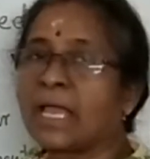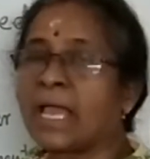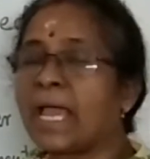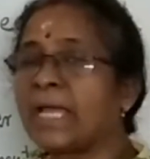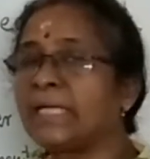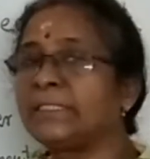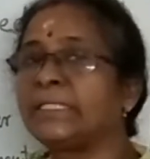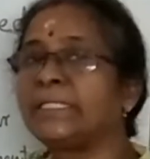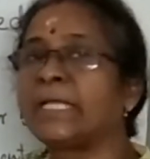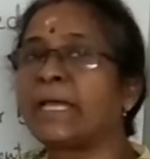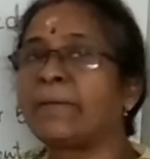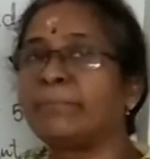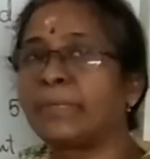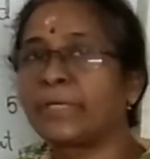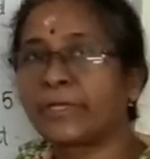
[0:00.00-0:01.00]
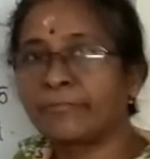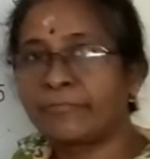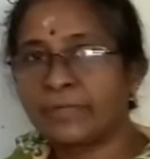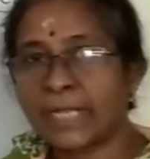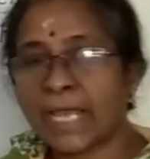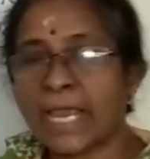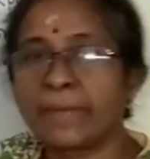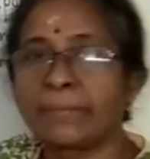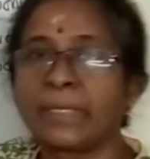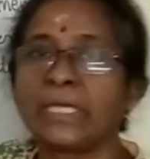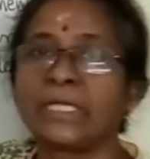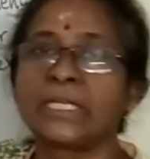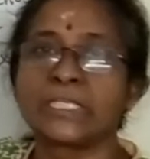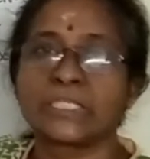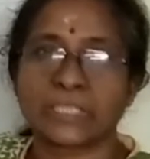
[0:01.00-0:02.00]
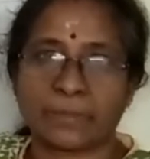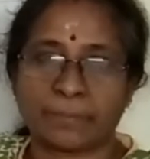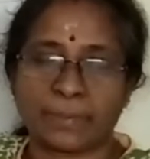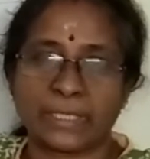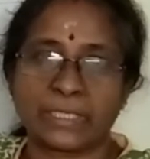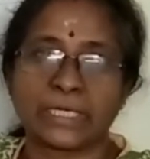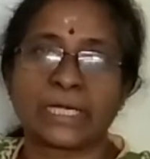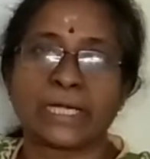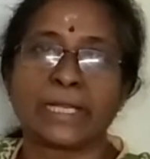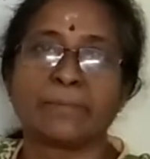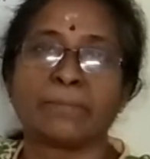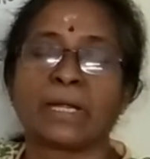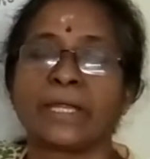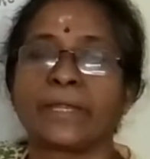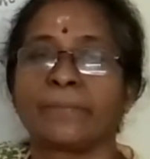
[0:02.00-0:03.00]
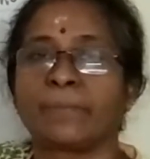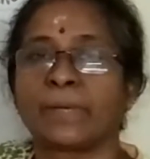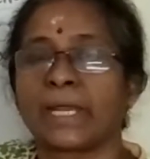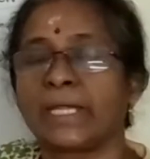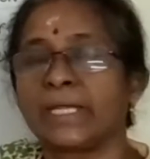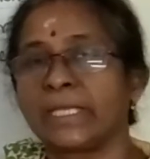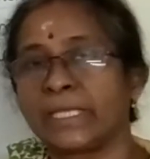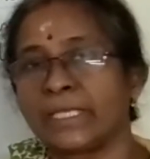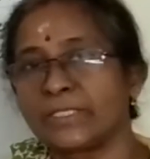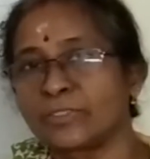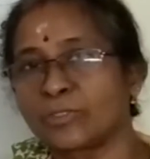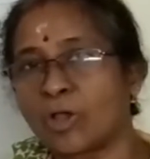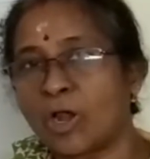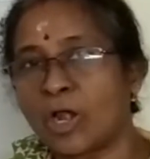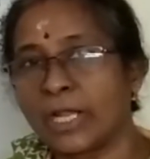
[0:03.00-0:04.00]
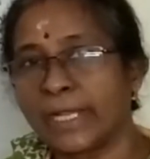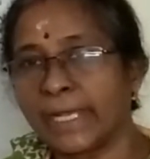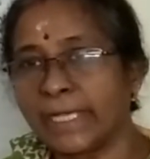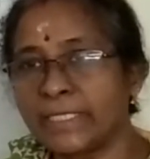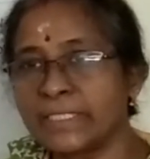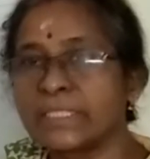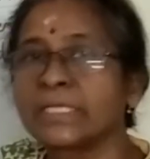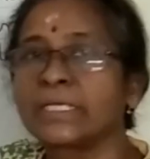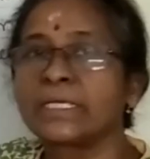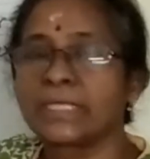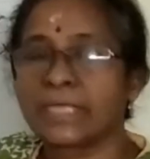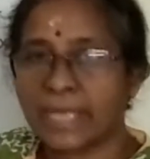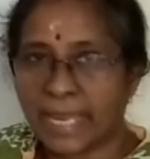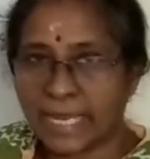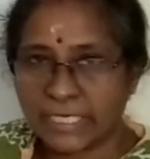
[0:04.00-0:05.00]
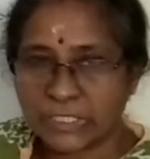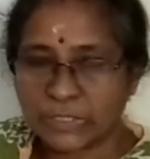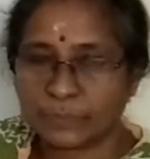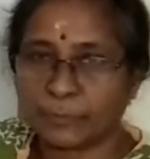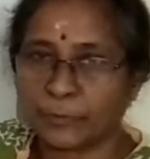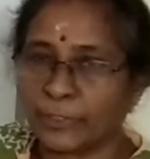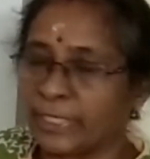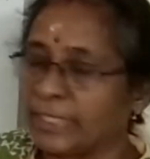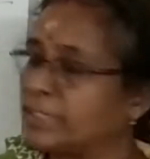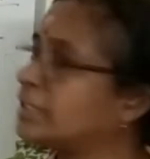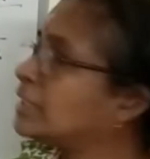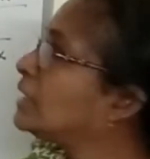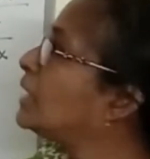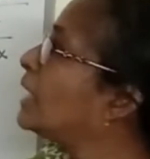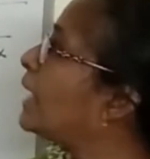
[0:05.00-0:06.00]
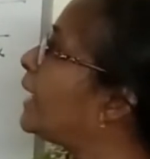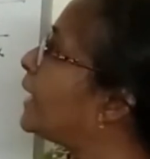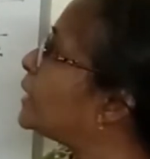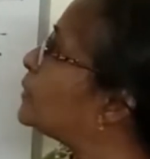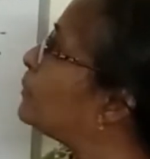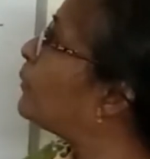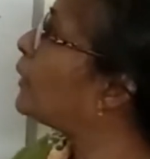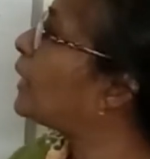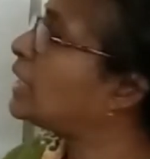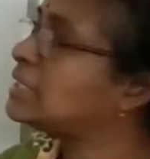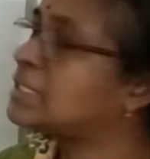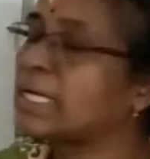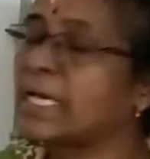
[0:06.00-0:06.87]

and the number of time it is repeatedly multiplied is called its exponent. Exponents